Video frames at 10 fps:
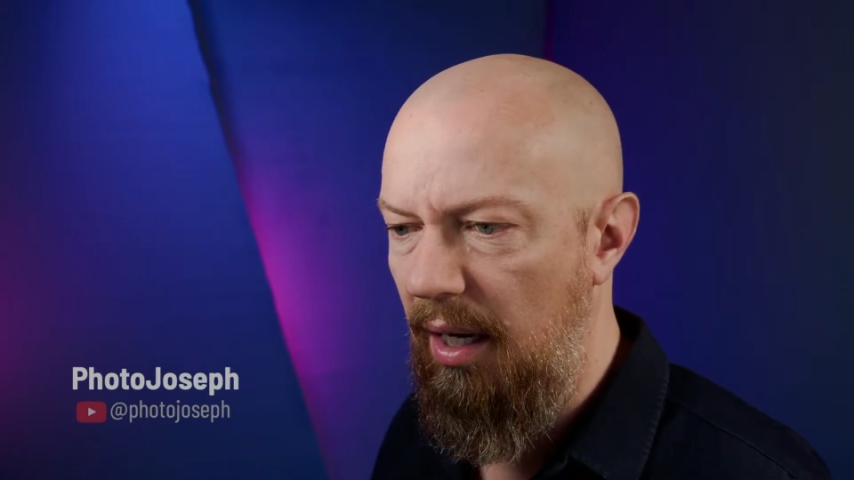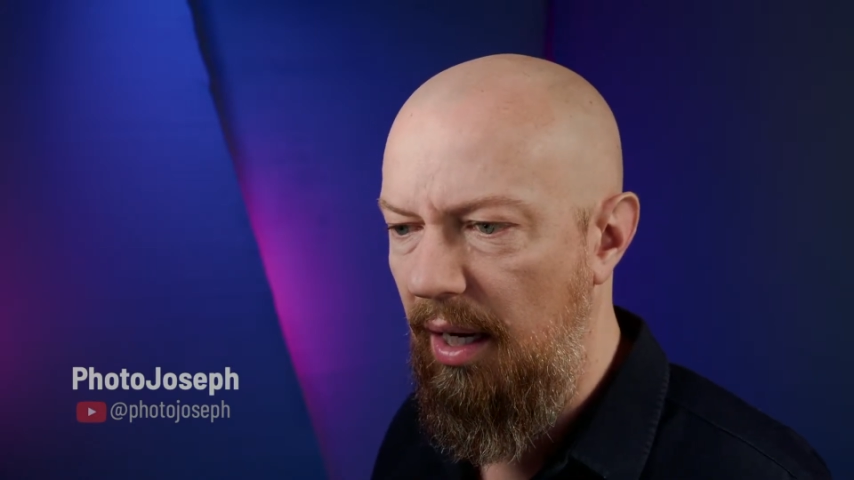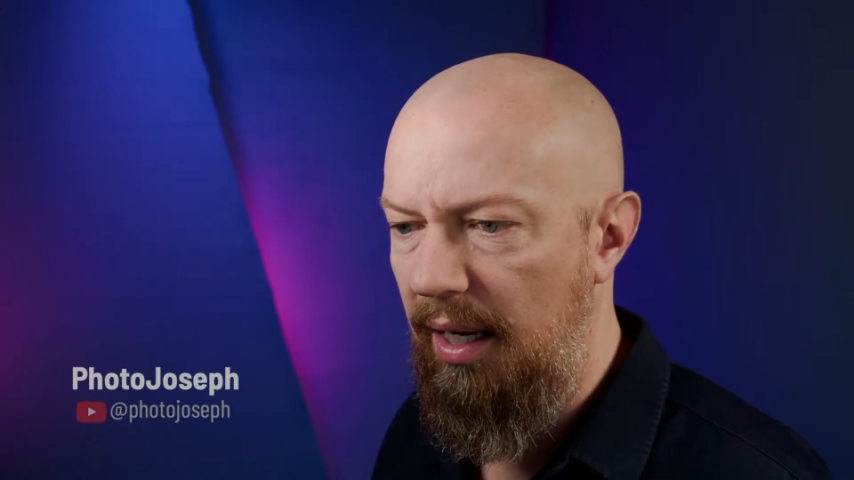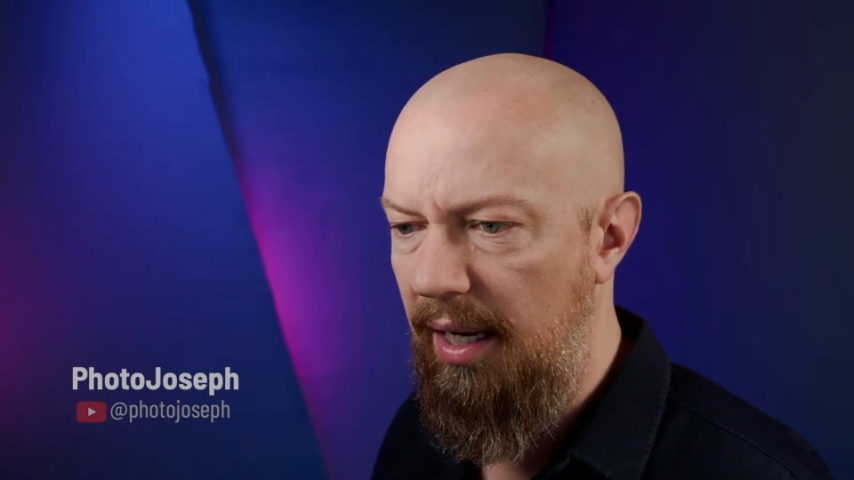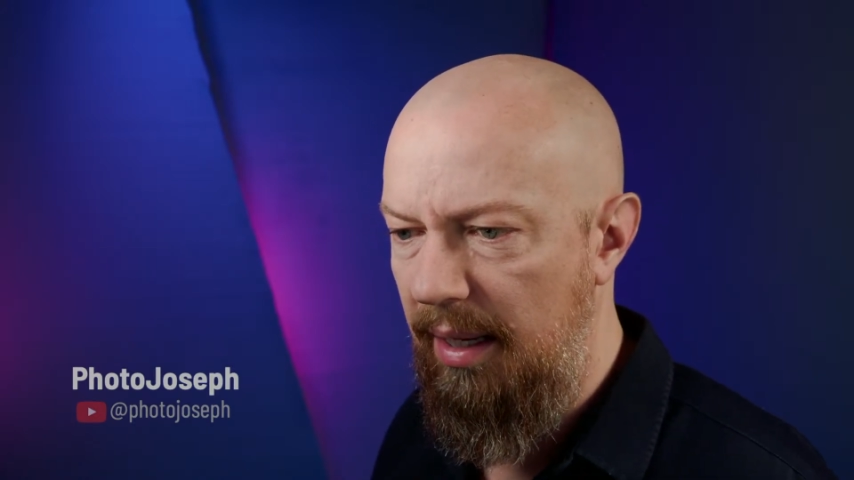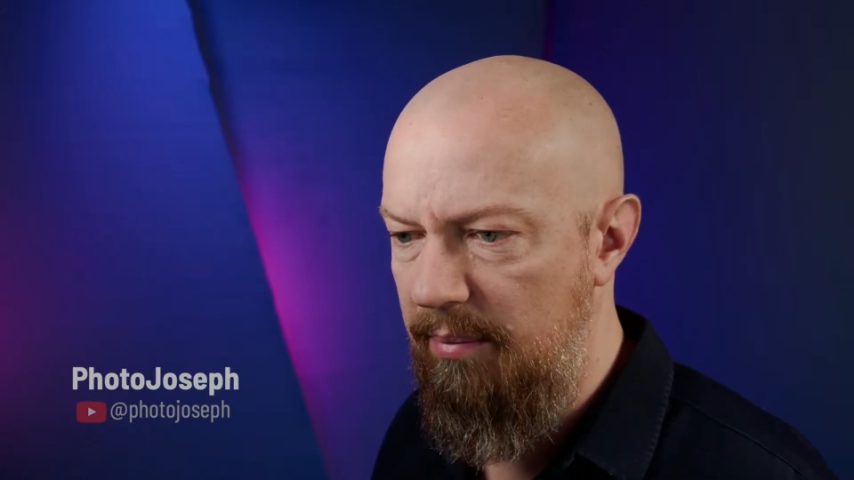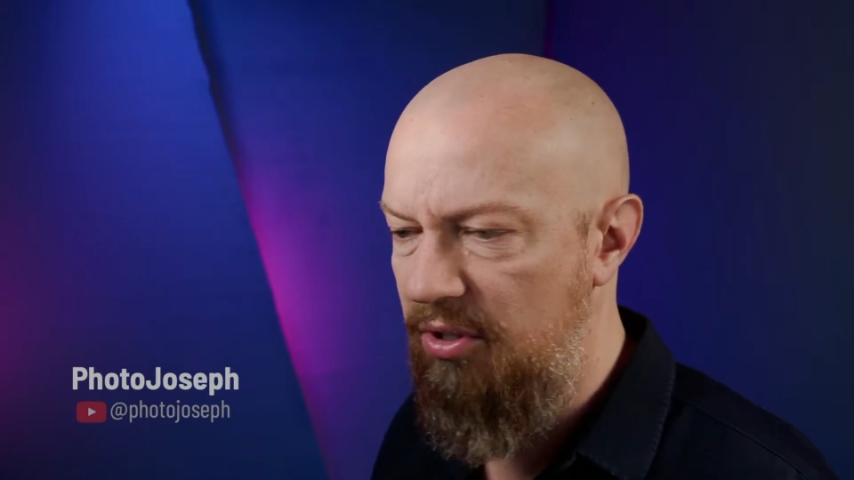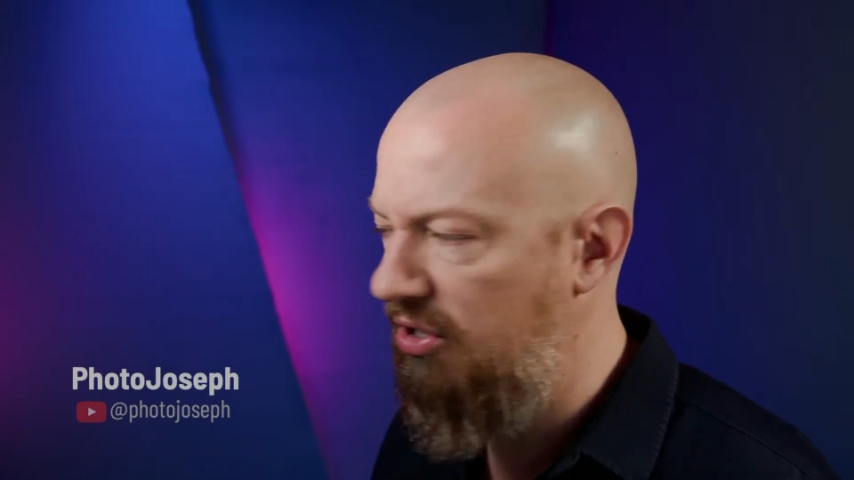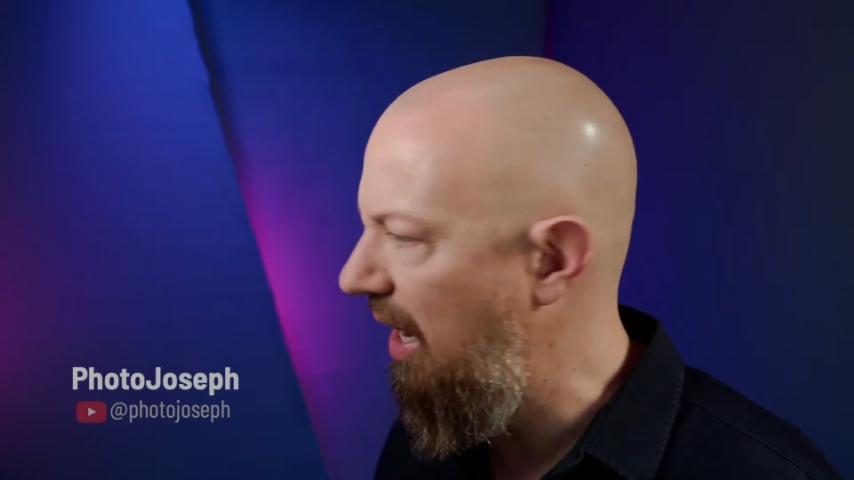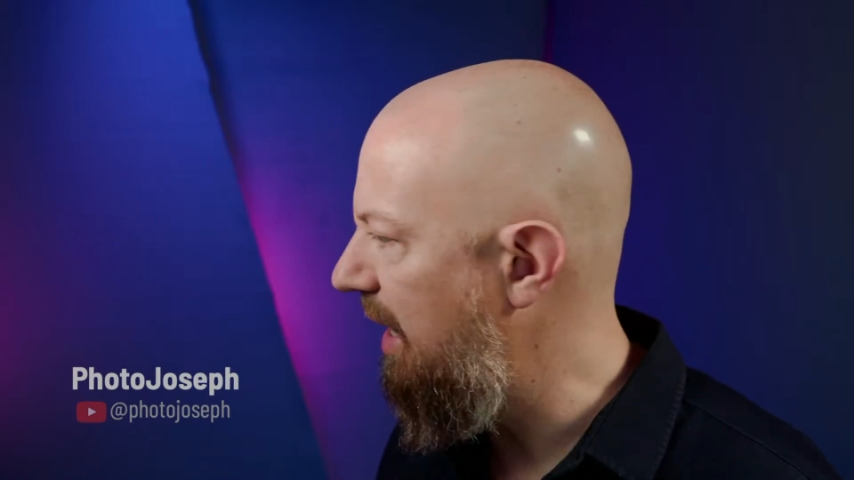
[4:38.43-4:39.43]
I am
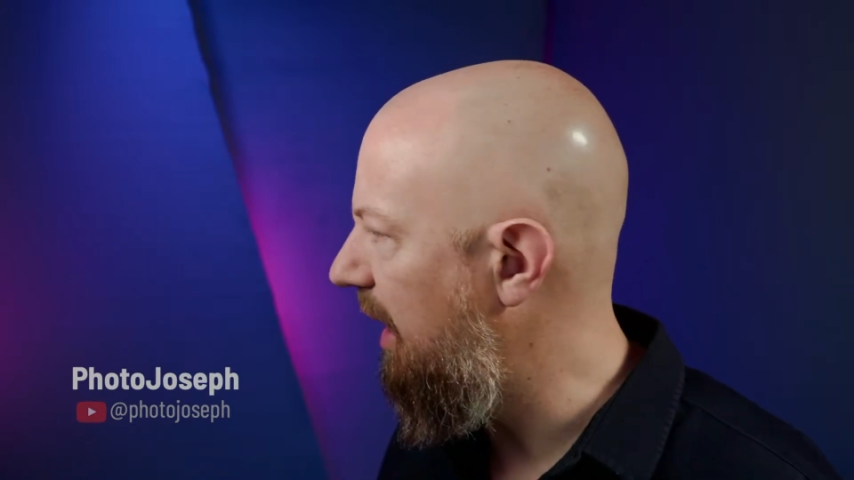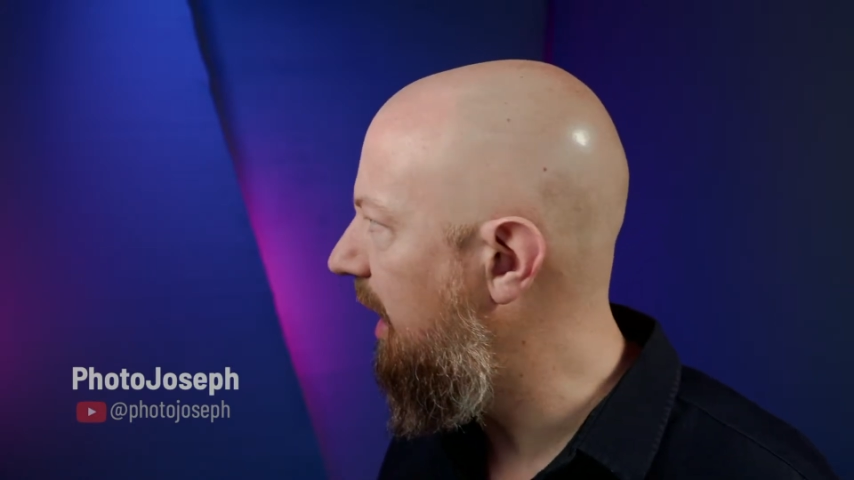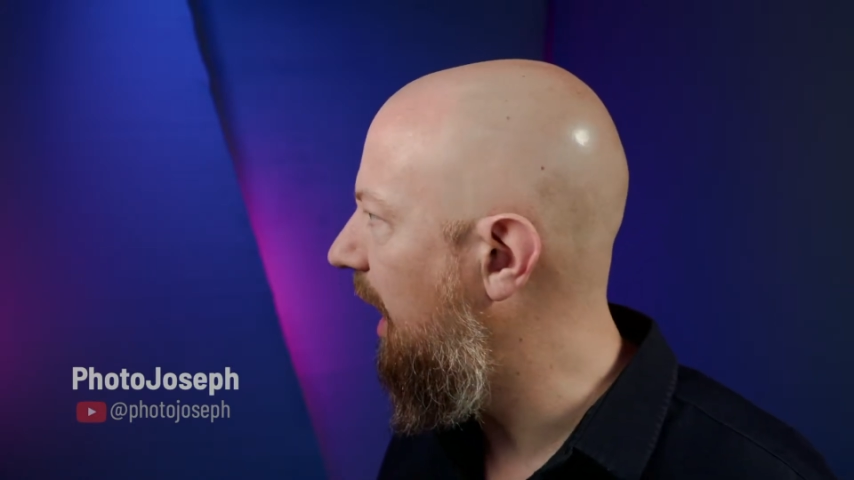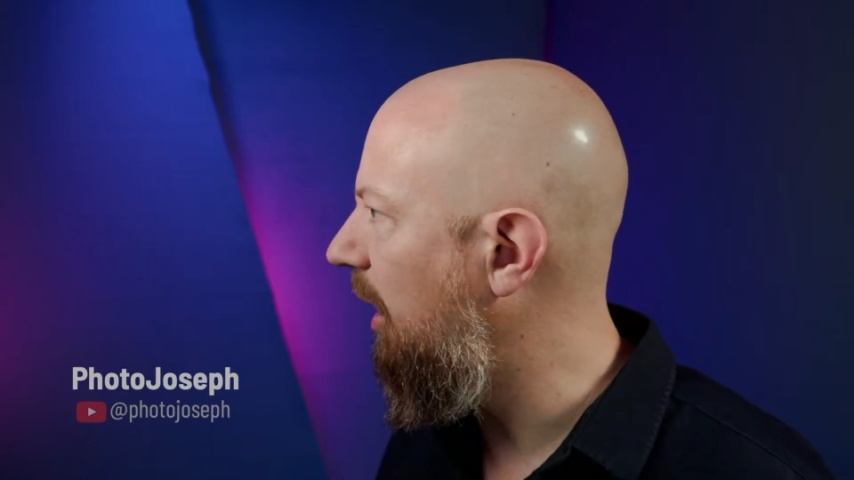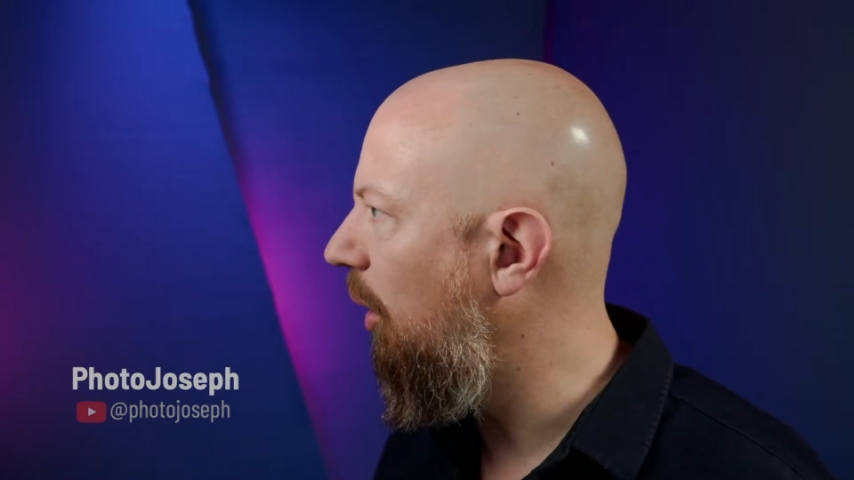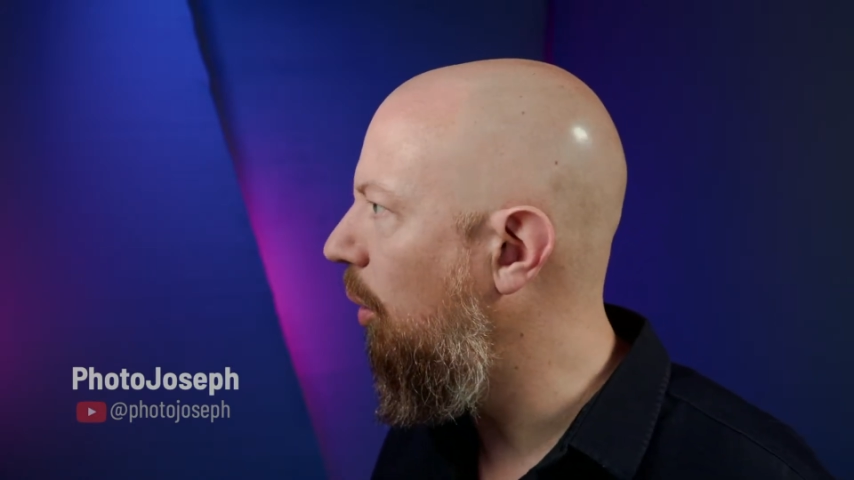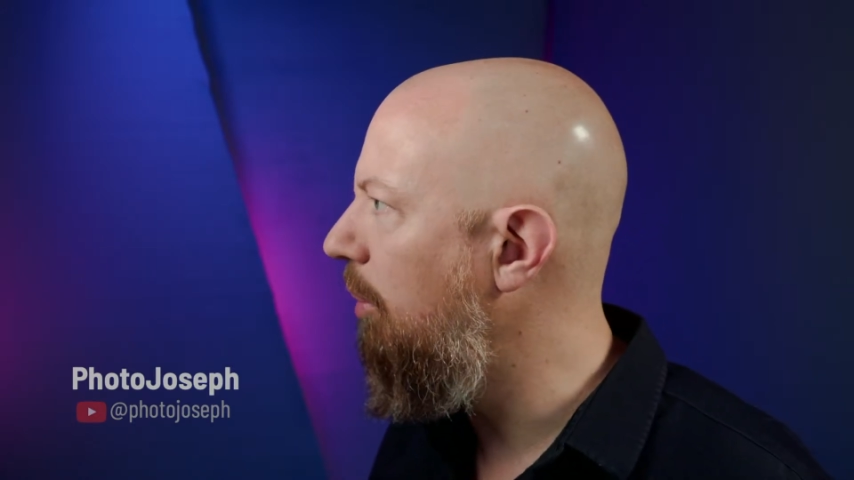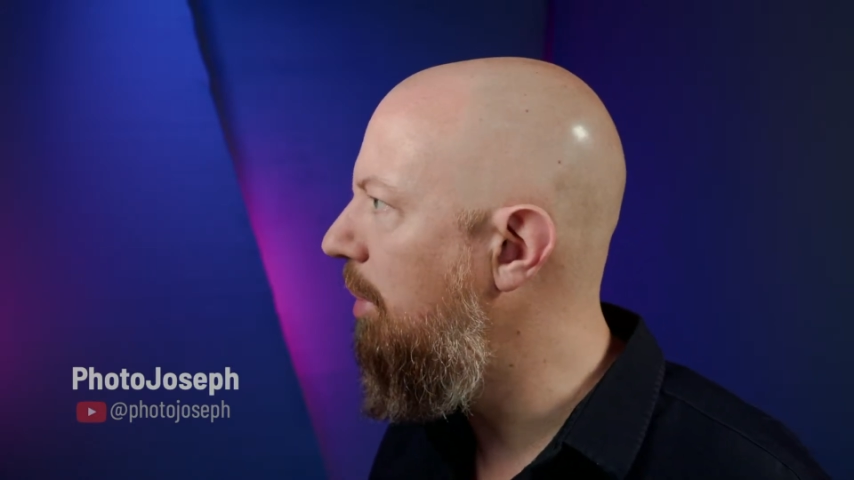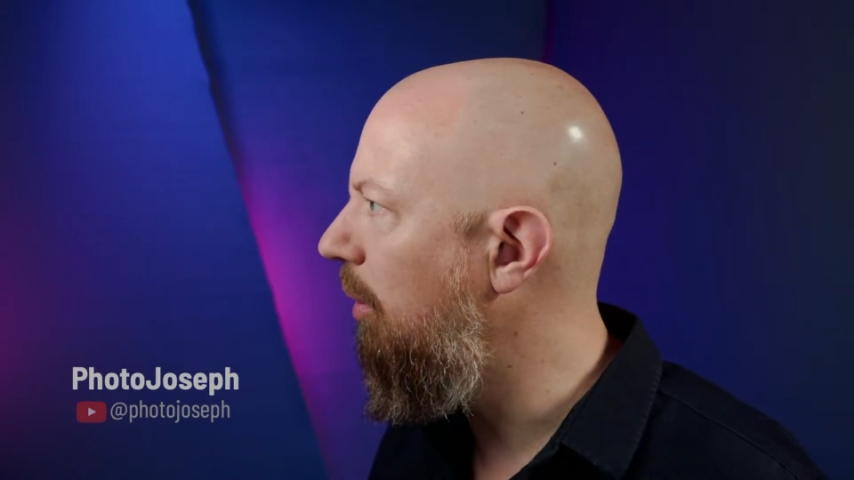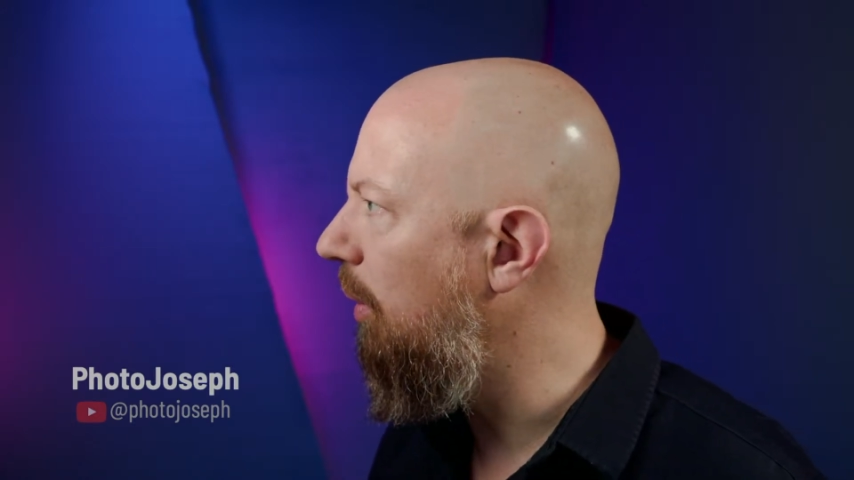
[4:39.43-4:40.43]
sending a lower
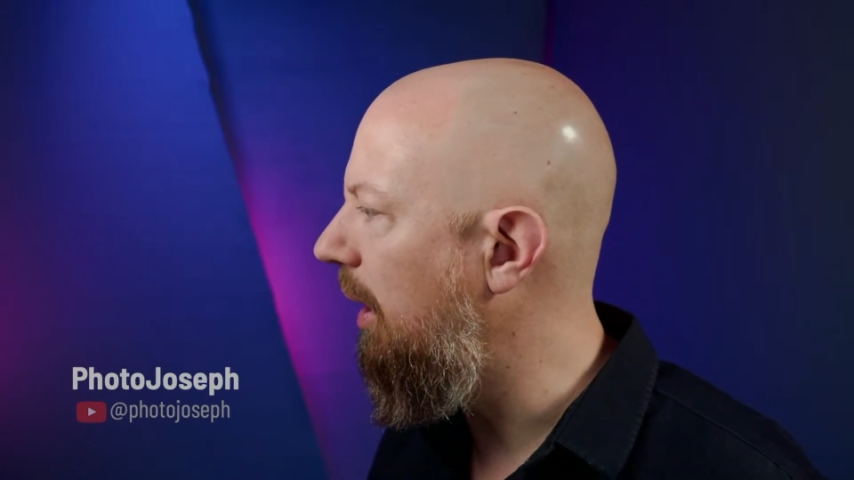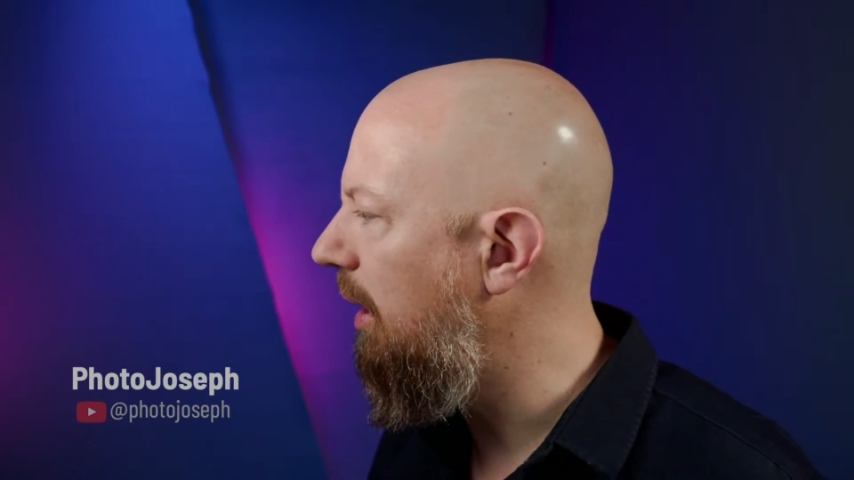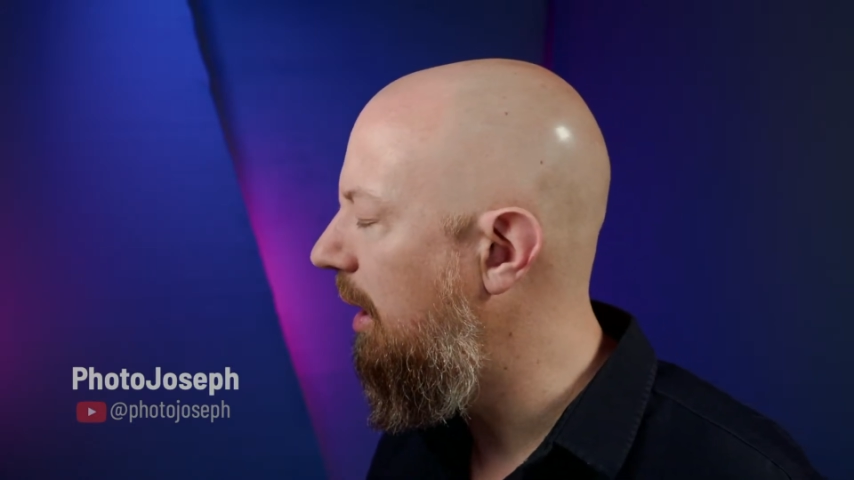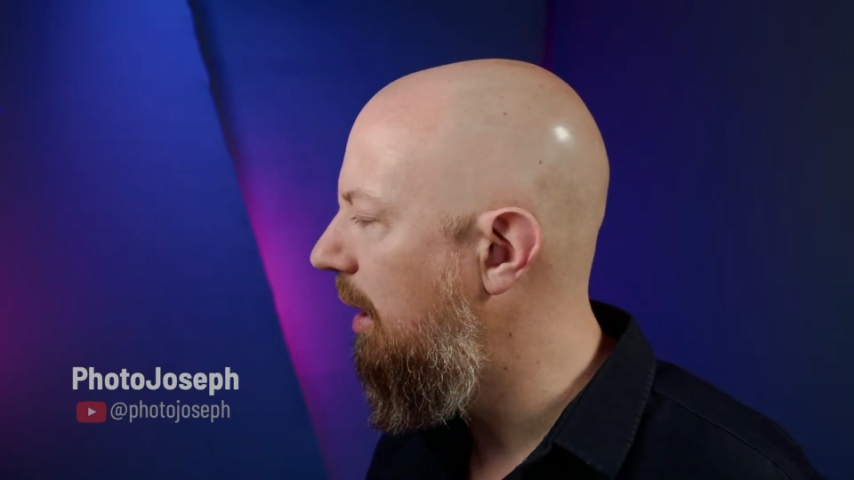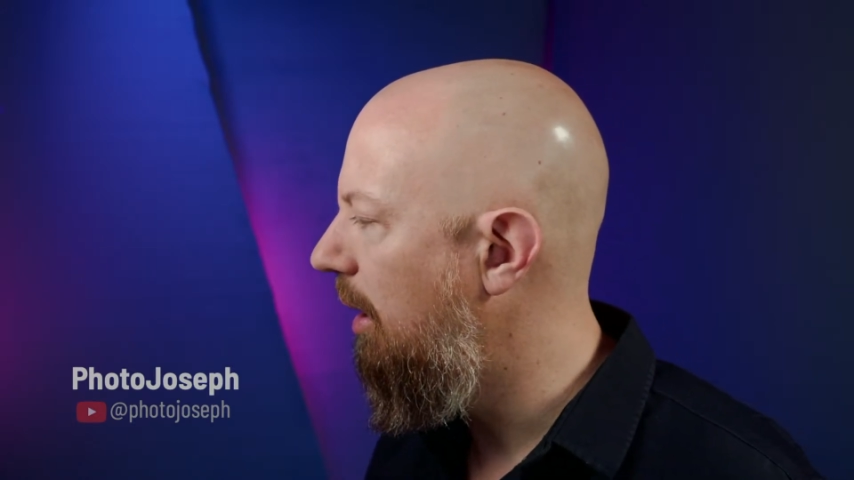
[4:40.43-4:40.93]
bit rate,